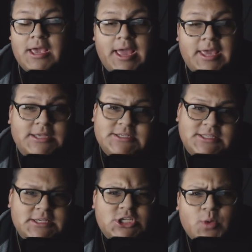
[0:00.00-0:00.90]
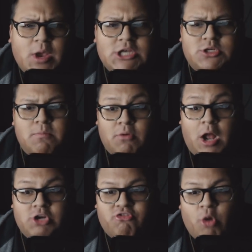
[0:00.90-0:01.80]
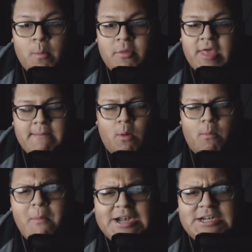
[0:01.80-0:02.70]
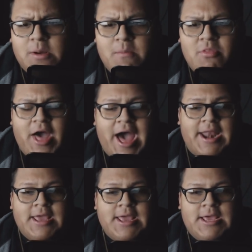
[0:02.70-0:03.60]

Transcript: I guess, in this situation, Braun Strowman that momentum, that,